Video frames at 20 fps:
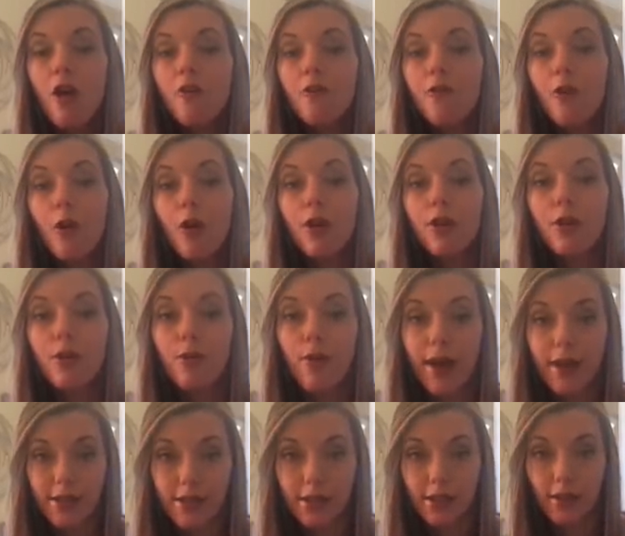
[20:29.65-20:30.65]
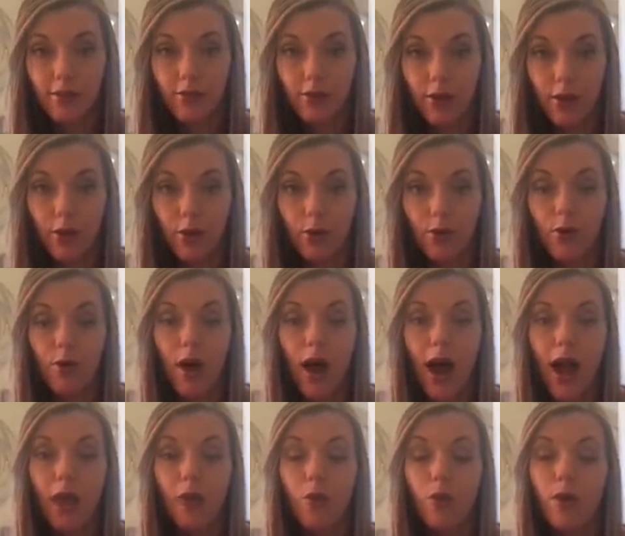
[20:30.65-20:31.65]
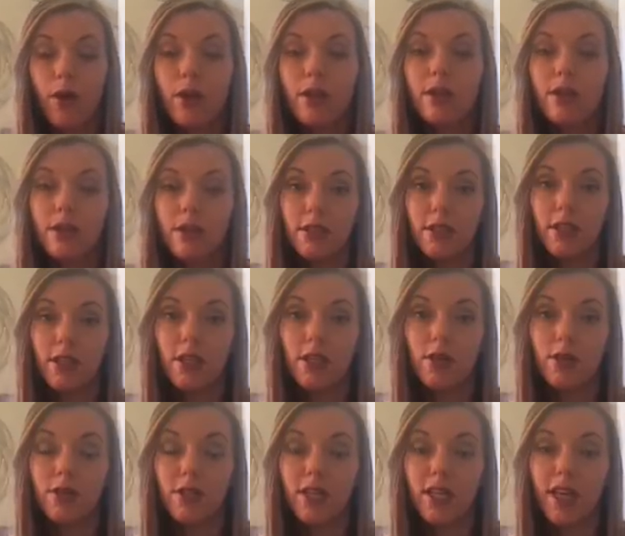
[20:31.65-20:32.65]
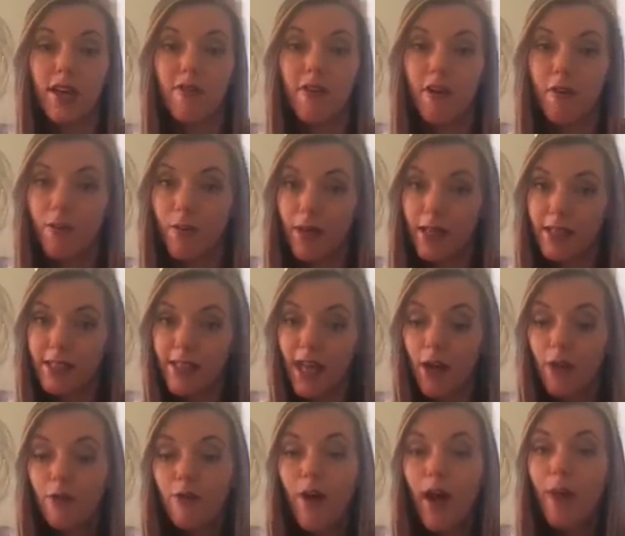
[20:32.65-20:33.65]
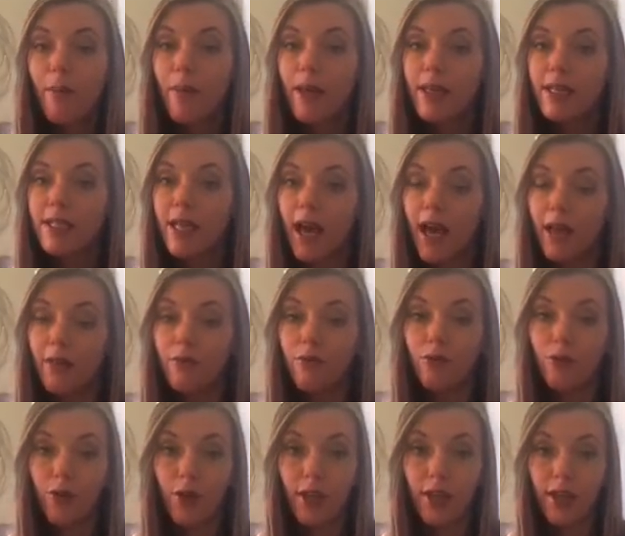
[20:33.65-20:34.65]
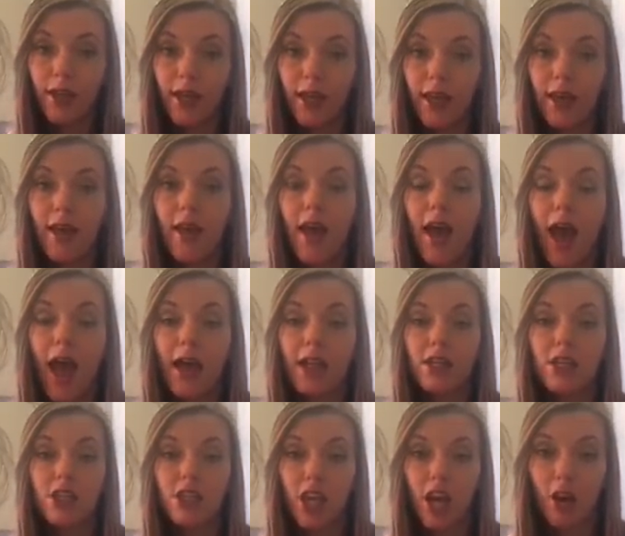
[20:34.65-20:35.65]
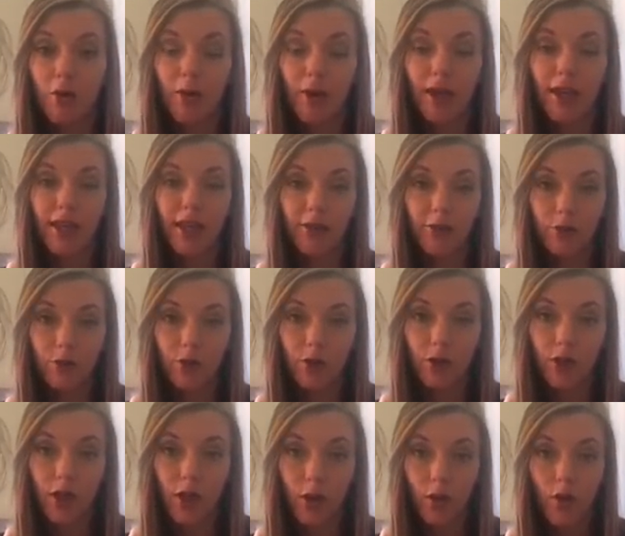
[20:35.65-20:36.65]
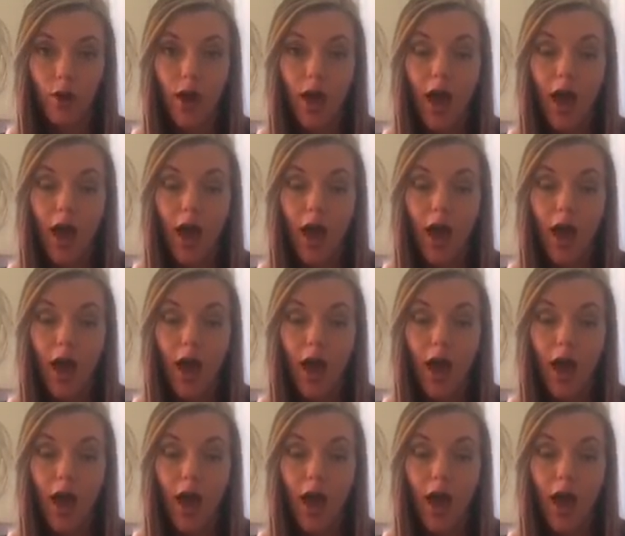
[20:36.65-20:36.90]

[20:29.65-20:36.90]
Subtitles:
For the rest of you, I will continue to give of myself and my time freely and share my gift with you.